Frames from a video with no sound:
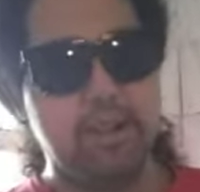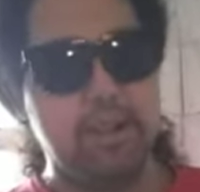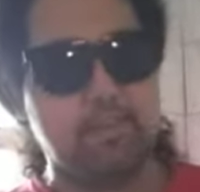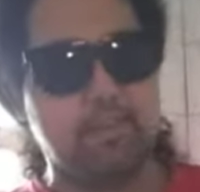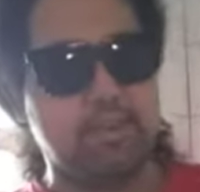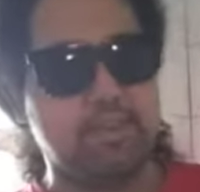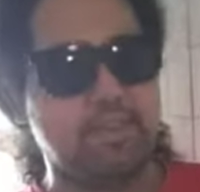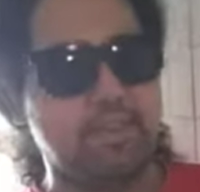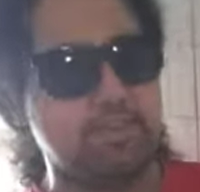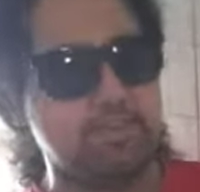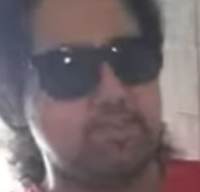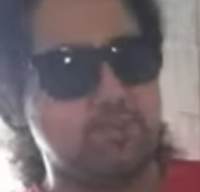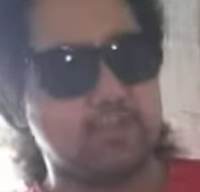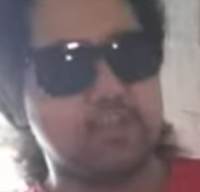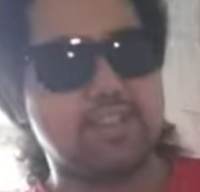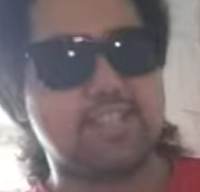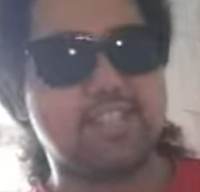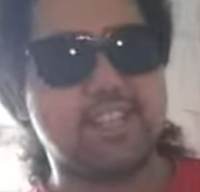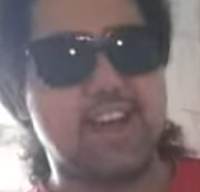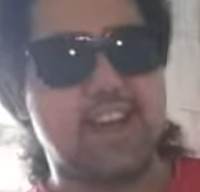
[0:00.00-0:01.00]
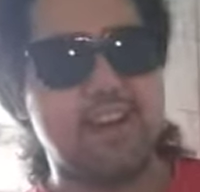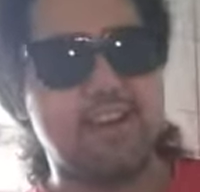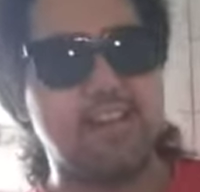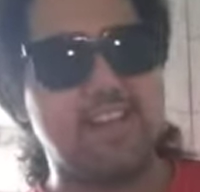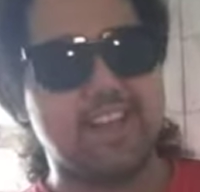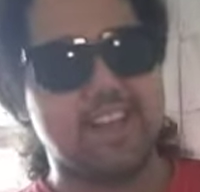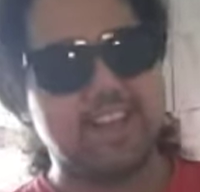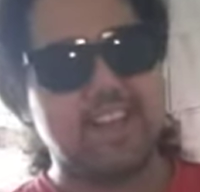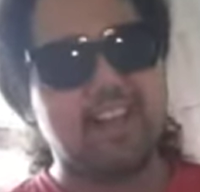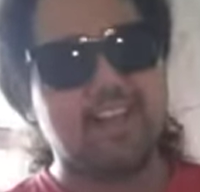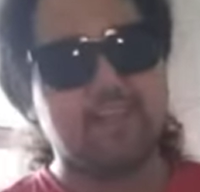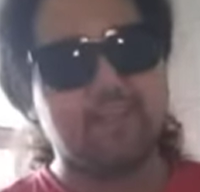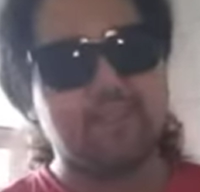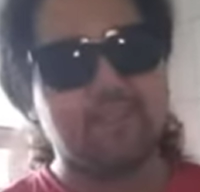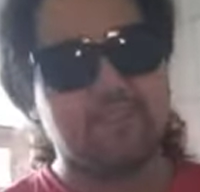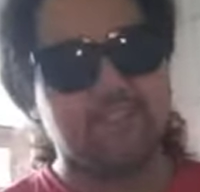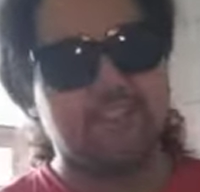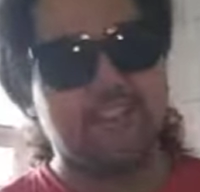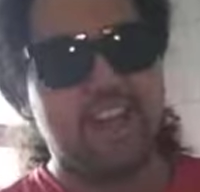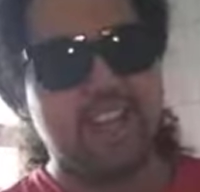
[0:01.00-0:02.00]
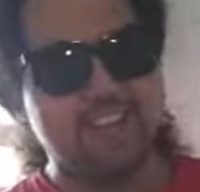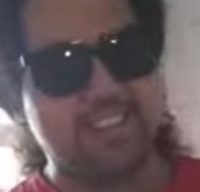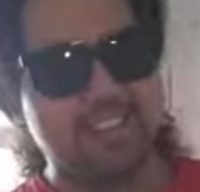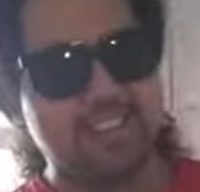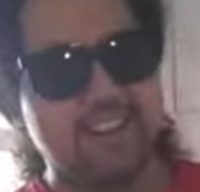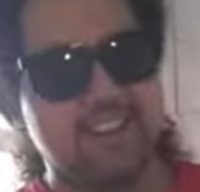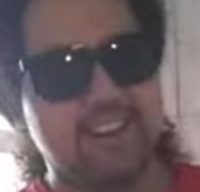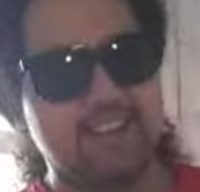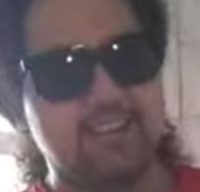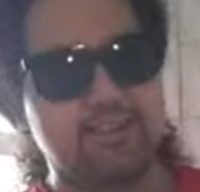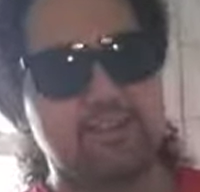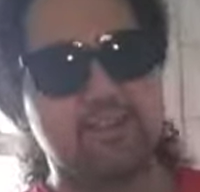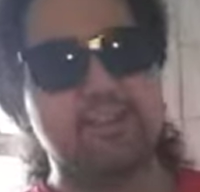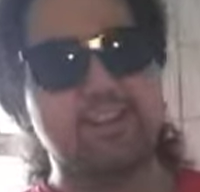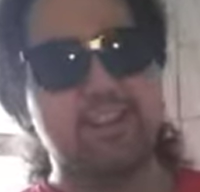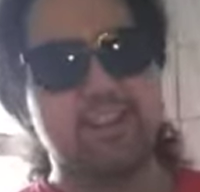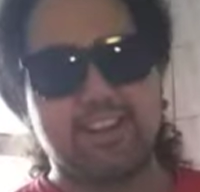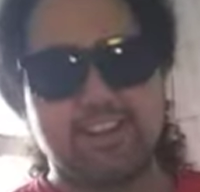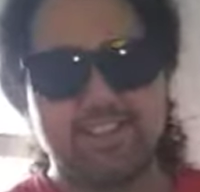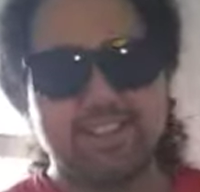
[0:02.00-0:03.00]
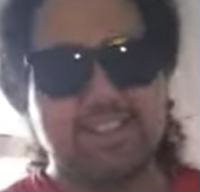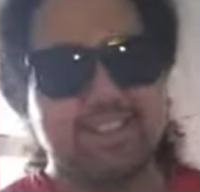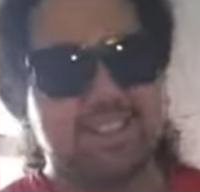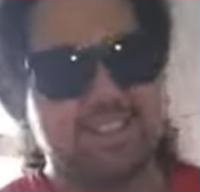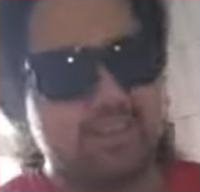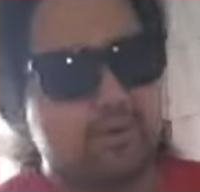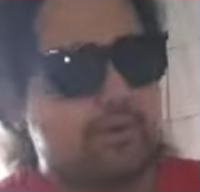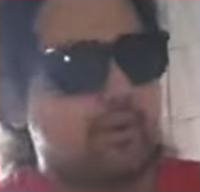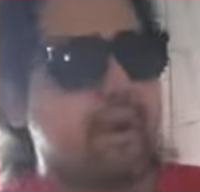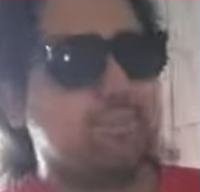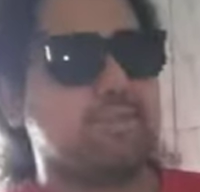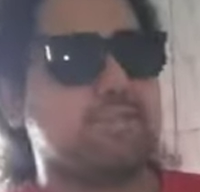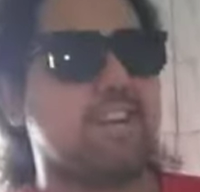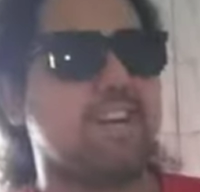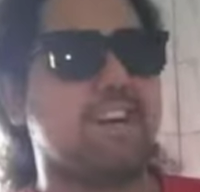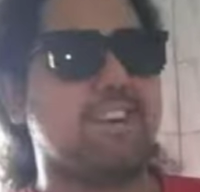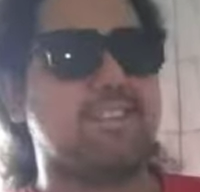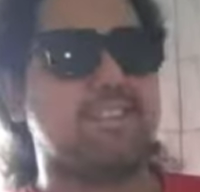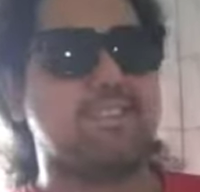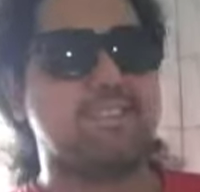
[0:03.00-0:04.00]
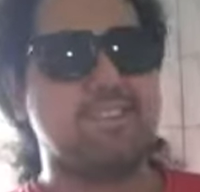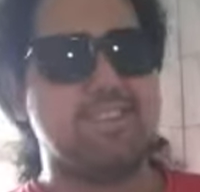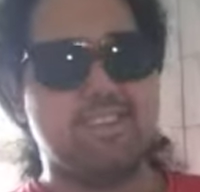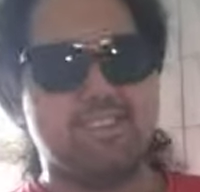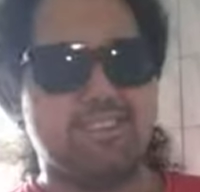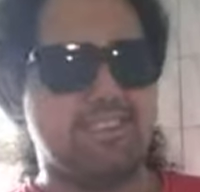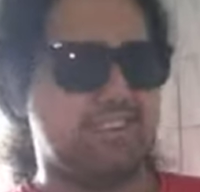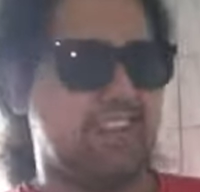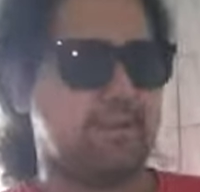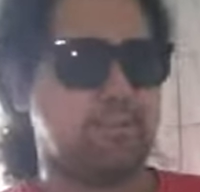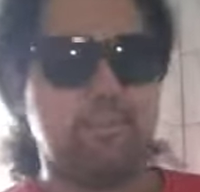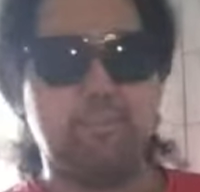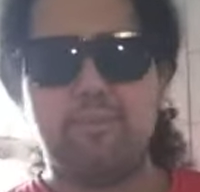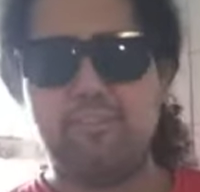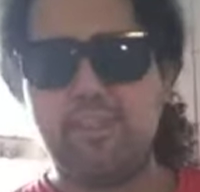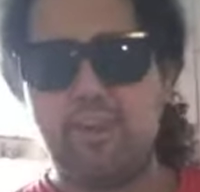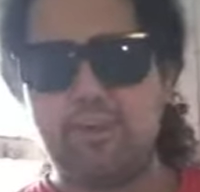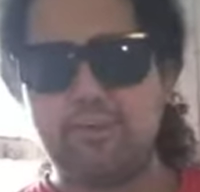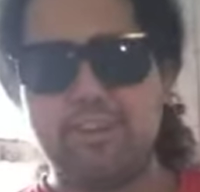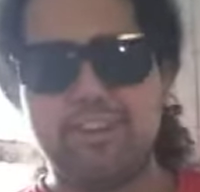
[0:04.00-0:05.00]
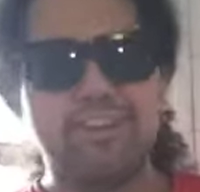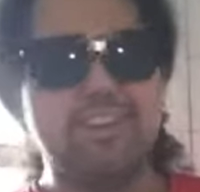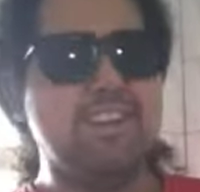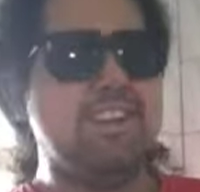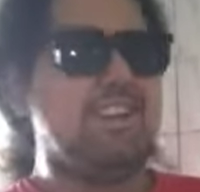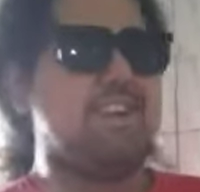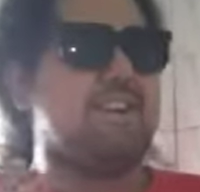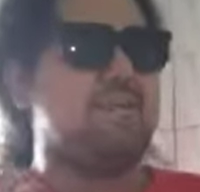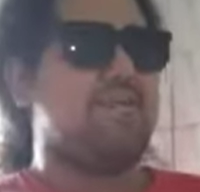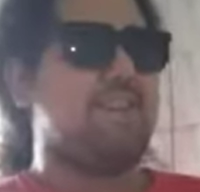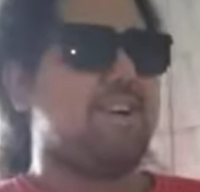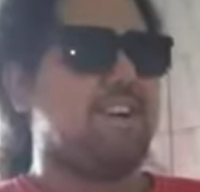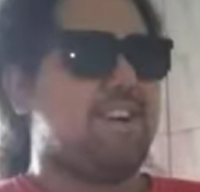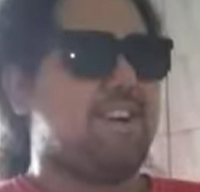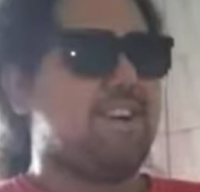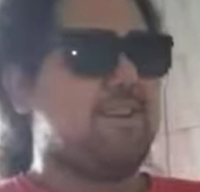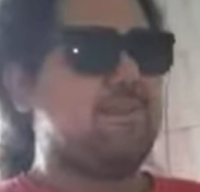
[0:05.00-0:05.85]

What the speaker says: But the bird style has elements of that style because it's still a reptile. Damn, I'm flowing. But